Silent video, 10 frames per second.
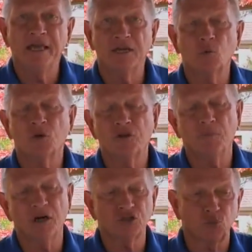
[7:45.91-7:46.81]
and when the
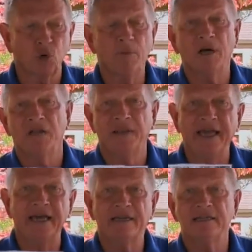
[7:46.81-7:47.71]
bucks rub on
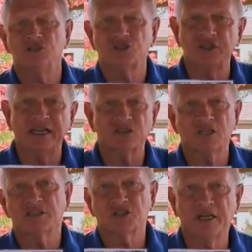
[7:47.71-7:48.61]
that, it just
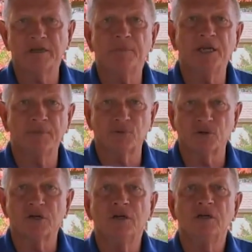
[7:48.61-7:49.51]
acts like sandpaper.